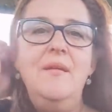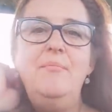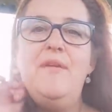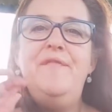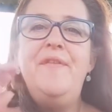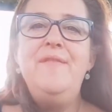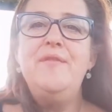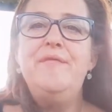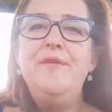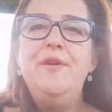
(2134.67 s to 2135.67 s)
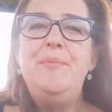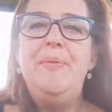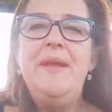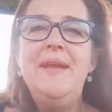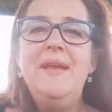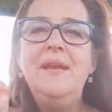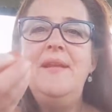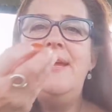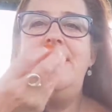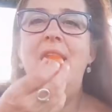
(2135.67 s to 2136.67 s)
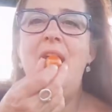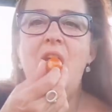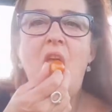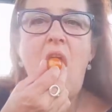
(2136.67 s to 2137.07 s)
My favourite food, pink lady luck.